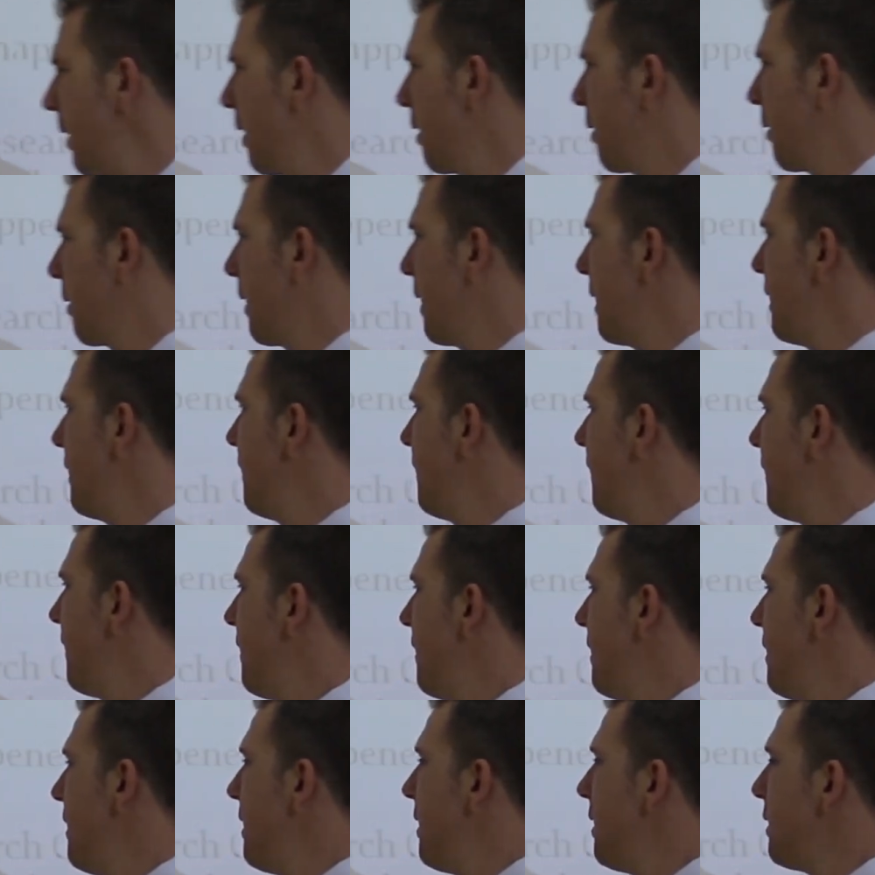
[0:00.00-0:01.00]
All right?
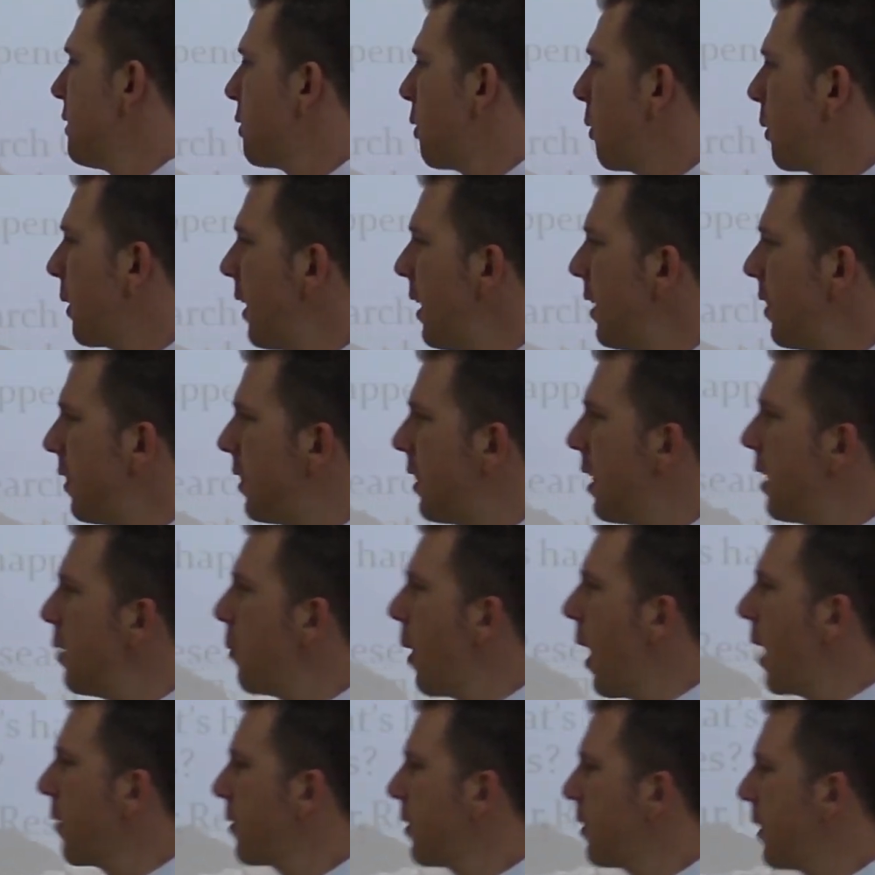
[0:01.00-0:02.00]
So again,
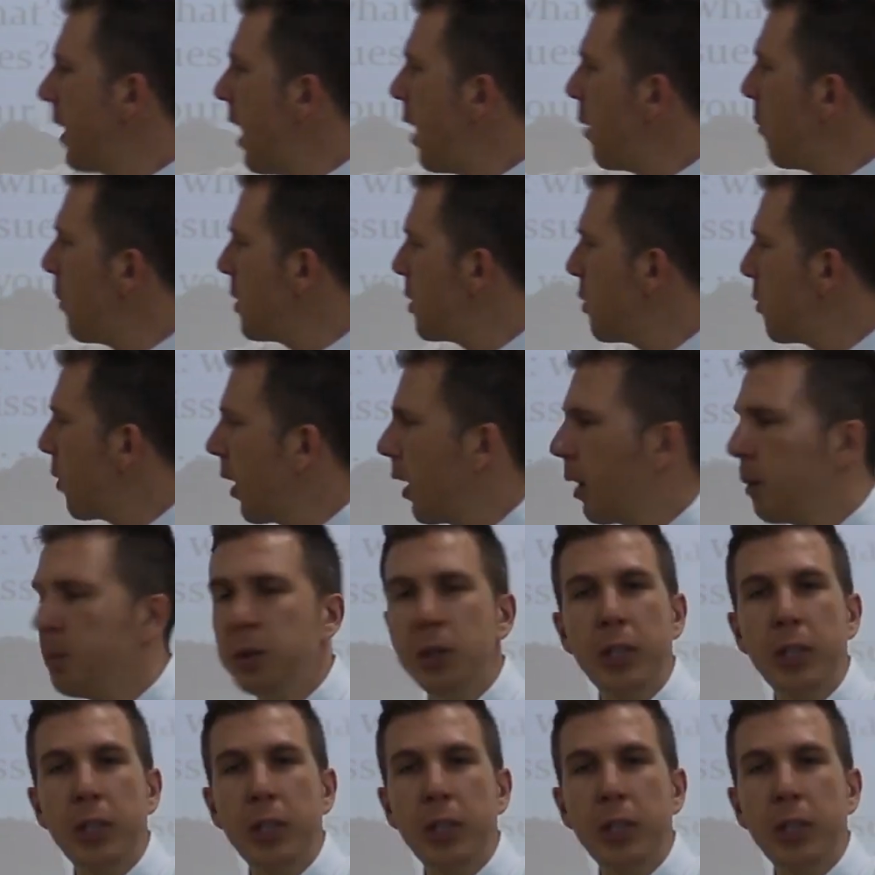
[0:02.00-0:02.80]
then after that, we do our